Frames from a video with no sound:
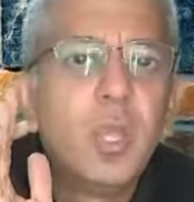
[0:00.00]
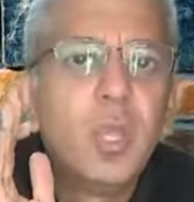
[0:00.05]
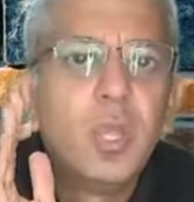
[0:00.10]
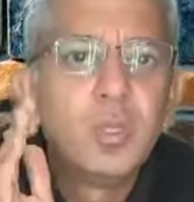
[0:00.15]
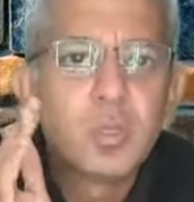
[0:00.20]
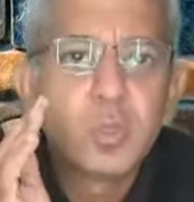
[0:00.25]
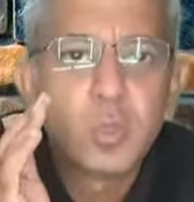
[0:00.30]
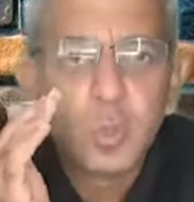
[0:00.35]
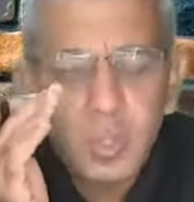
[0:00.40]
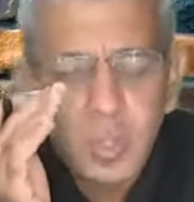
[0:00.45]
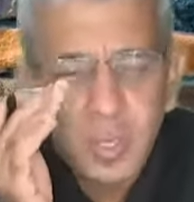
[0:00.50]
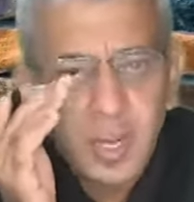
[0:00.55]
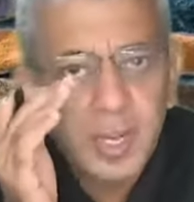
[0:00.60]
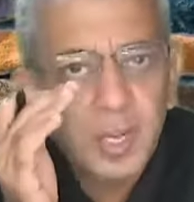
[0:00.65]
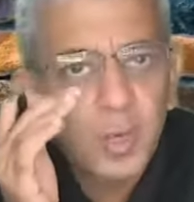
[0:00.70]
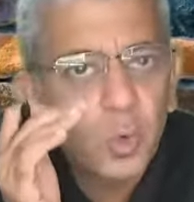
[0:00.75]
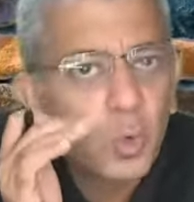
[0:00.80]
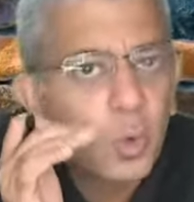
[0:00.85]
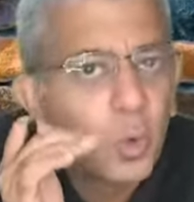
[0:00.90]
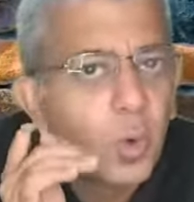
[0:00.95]
So try
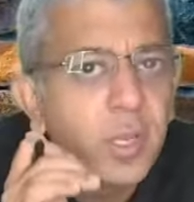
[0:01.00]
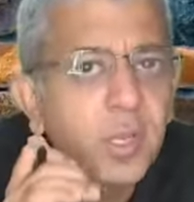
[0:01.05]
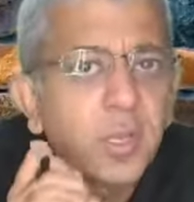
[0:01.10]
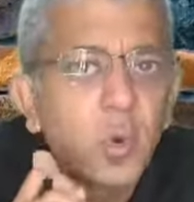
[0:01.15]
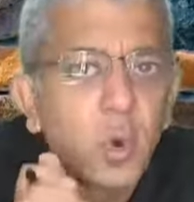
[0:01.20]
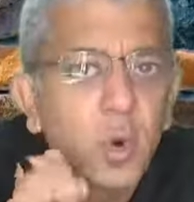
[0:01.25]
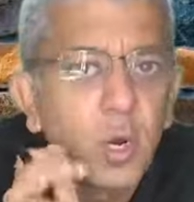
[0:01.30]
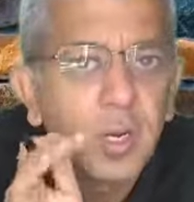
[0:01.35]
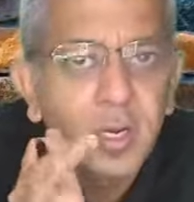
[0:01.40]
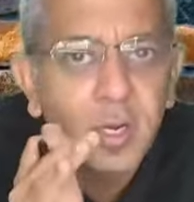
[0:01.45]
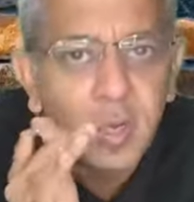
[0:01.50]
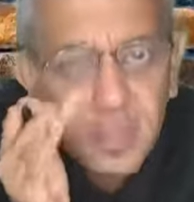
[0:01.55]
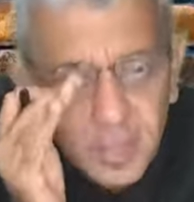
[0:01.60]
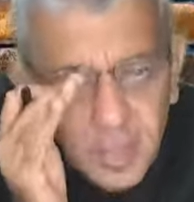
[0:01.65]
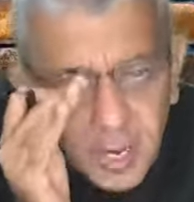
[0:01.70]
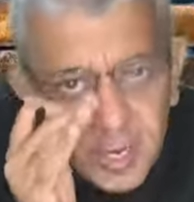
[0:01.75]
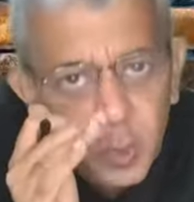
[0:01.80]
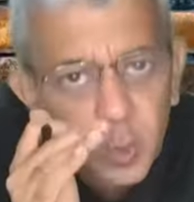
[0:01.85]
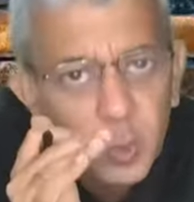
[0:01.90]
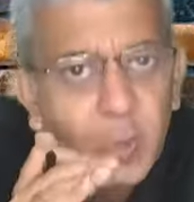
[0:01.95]
to go in order,
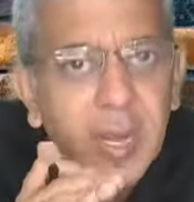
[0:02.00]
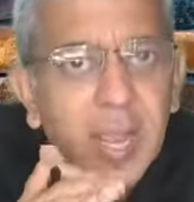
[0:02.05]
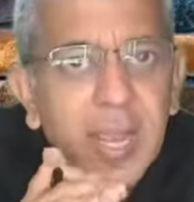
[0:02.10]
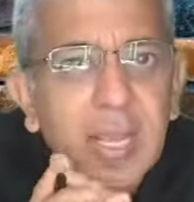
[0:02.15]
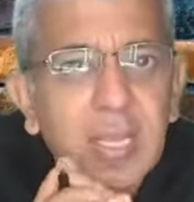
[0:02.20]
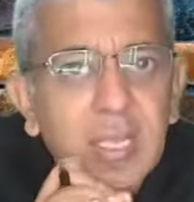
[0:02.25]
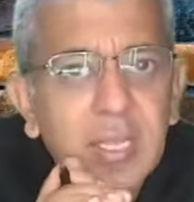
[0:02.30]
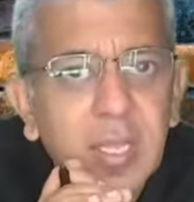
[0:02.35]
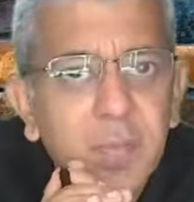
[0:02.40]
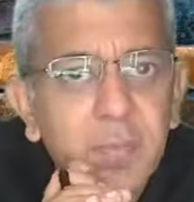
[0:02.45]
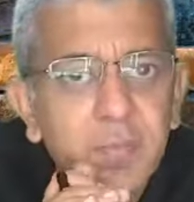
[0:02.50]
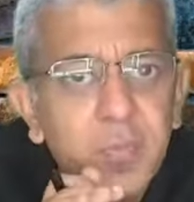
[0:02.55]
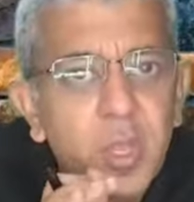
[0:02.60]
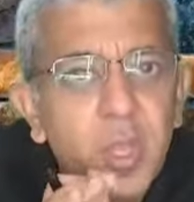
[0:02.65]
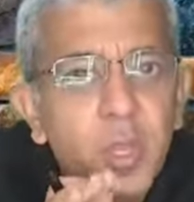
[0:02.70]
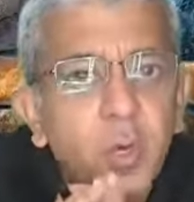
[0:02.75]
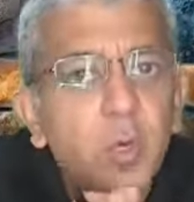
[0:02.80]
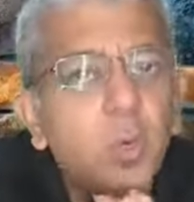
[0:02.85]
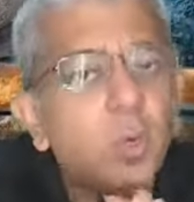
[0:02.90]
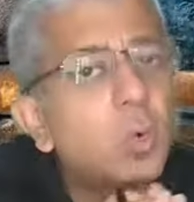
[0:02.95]
try to rank them.
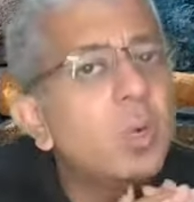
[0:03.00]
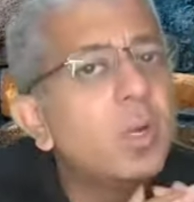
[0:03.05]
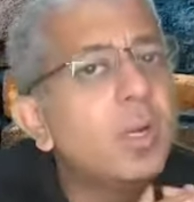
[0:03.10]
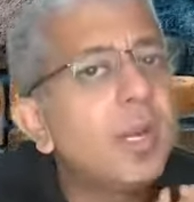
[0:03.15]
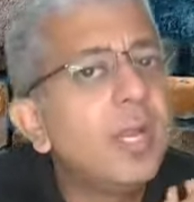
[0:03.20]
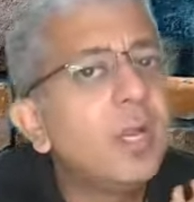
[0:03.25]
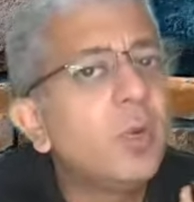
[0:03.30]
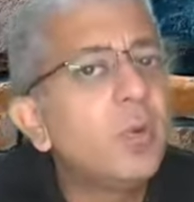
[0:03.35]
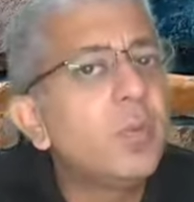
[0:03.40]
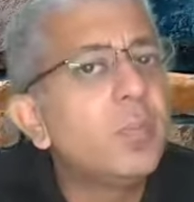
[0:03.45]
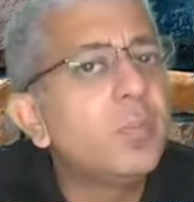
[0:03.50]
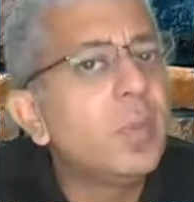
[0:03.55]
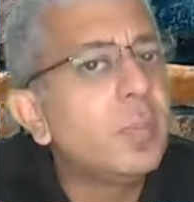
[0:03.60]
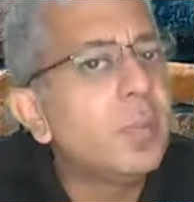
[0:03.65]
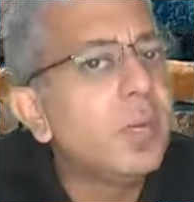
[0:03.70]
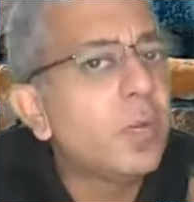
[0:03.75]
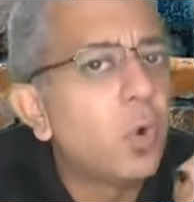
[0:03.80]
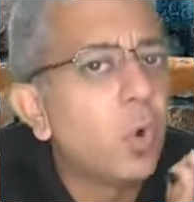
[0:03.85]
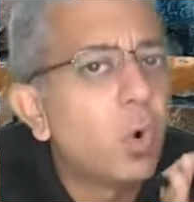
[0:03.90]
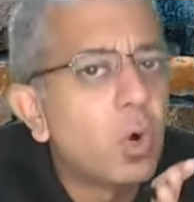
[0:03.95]
Don't try to
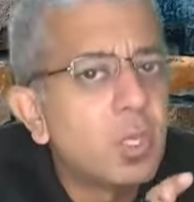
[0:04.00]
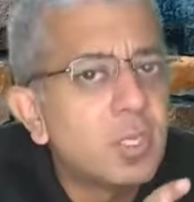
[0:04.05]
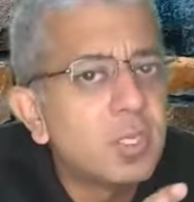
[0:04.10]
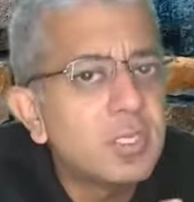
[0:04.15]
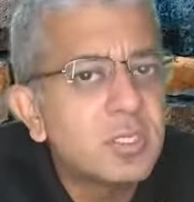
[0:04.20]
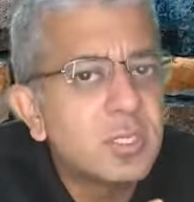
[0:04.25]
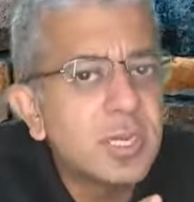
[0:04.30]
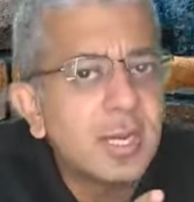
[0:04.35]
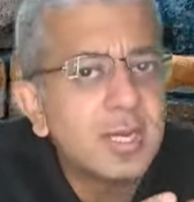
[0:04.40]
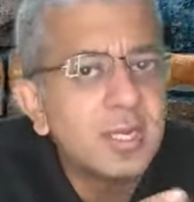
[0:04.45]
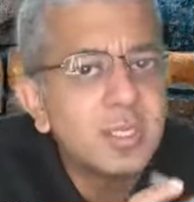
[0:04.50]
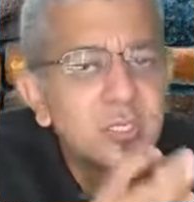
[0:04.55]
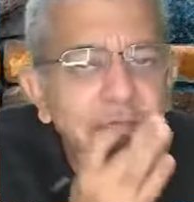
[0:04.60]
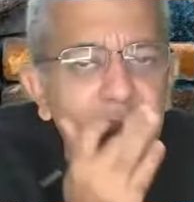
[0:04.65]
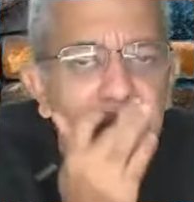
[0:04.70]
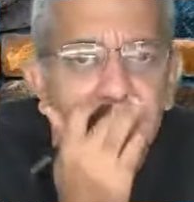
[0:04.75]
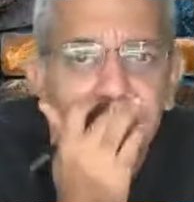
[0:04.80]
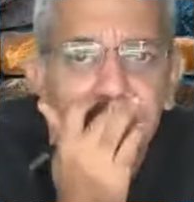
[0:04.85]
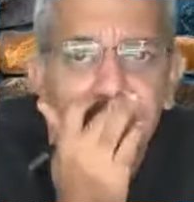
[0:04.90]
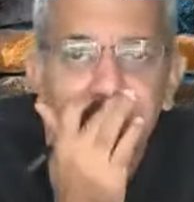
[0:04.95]
implement all the
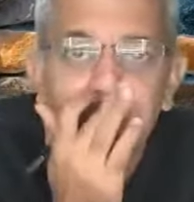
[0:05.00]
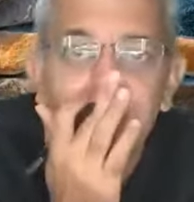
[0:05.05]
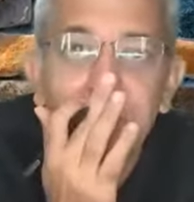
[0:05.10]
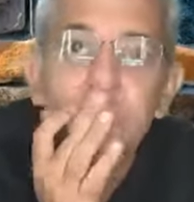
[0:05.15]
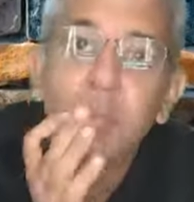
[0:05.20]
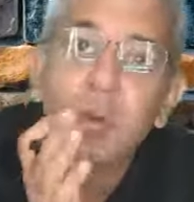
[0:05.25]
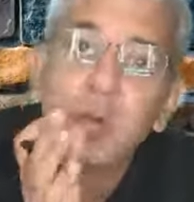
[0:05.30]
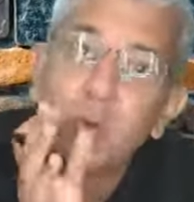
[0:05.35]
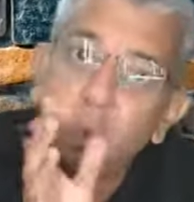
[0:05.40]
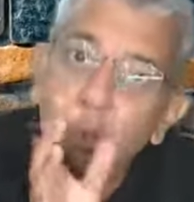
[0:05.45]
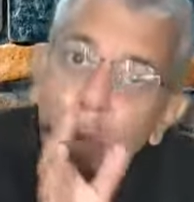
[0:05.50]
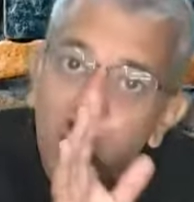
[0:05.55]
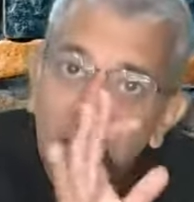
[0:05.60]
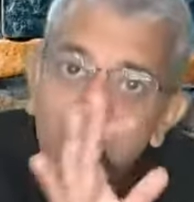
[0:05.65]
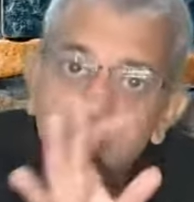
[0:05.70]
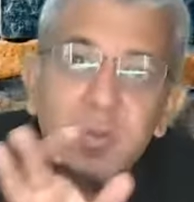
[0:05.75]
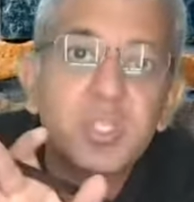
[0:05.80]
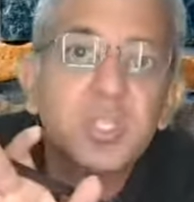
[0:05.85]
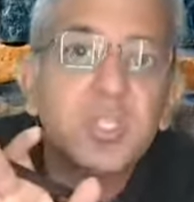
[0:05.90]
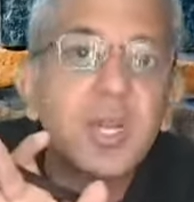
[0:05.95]
strategies at a time, but
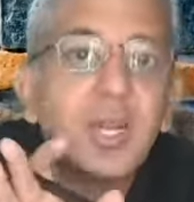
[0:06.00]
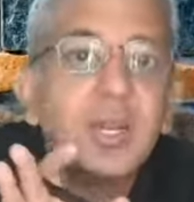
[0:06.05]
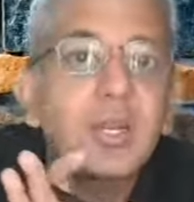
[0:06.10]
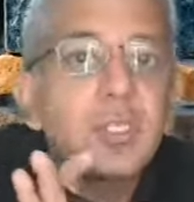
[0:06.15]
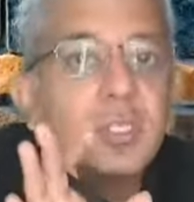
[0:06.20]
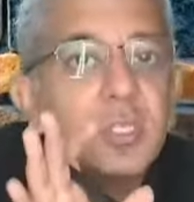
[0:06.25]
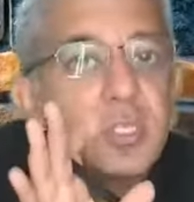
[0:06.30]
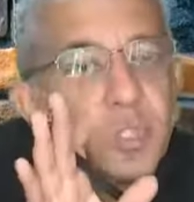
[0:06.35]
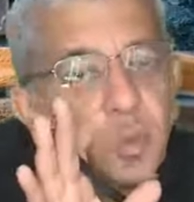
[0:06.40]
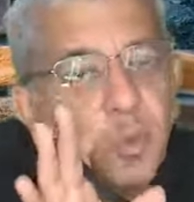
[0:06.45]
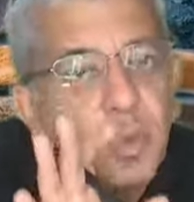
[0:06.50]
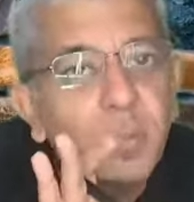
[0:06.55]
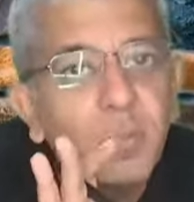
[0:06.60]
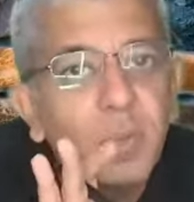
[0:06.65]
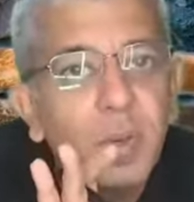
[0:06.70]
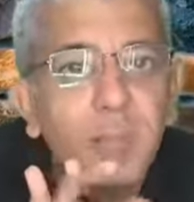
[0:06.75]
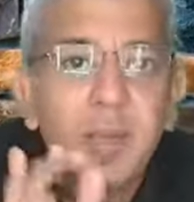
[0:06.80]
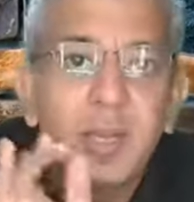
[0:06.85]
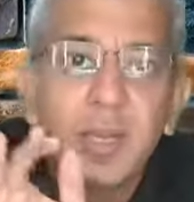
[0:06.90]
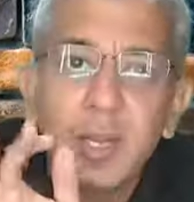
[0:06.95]
whatever strategies you
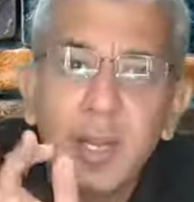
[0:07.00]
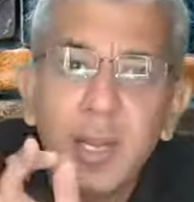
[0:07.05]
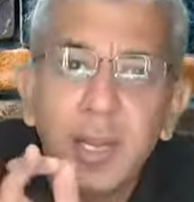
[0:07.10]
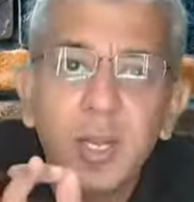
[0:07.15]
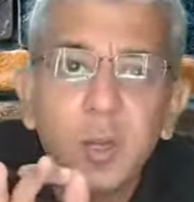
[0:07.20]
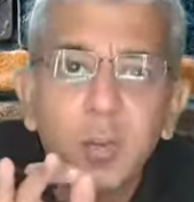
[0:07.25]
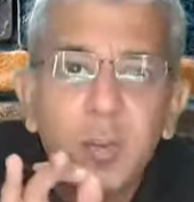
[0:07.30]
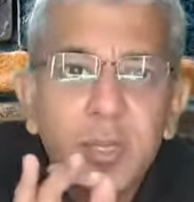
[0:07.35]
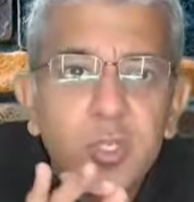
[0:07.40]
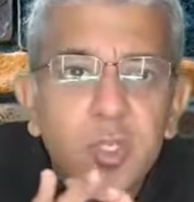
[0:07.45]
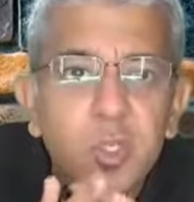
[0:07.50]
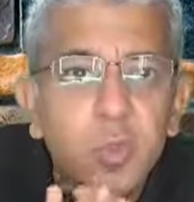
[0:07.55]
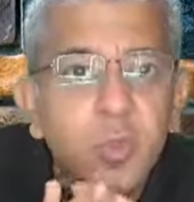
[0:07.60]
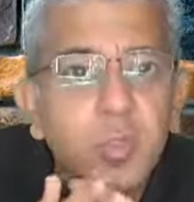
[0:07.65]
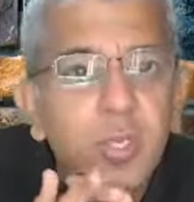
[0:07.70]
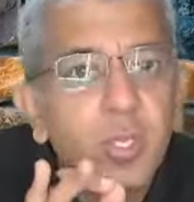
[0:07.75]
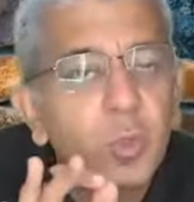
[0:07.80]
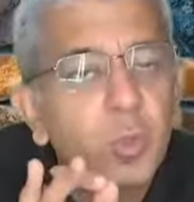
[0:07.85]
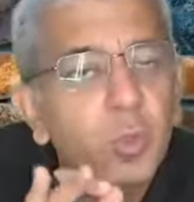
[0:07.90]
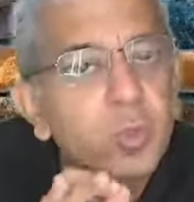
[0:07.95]
implement, try to ensure
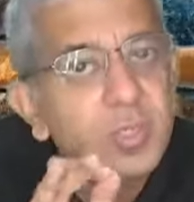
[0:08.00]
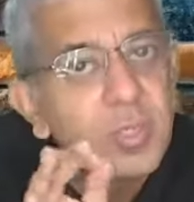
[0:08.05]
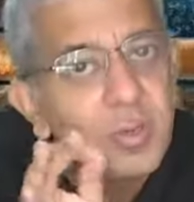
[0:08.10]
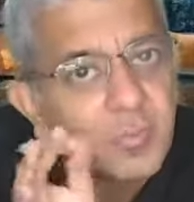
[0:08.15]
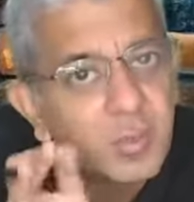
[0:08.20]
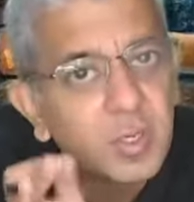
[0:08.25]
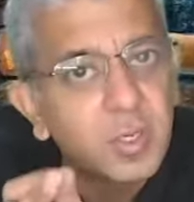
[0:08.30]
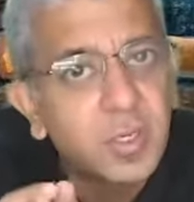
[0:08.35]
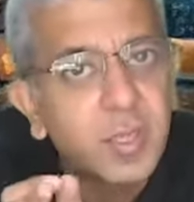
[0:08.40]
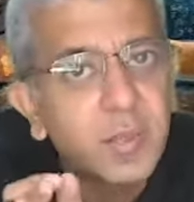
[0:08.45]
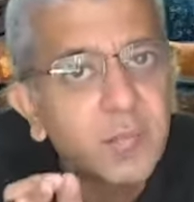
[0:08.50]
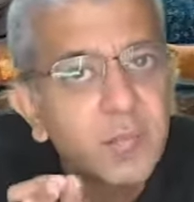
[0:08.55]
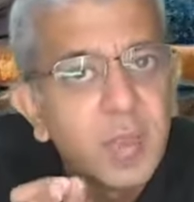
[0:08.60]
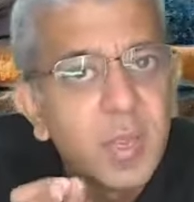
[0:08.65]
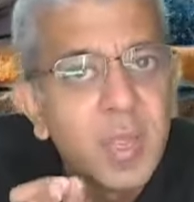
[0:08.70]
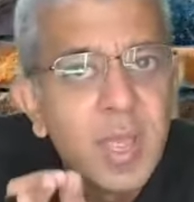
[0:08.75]
that those are working.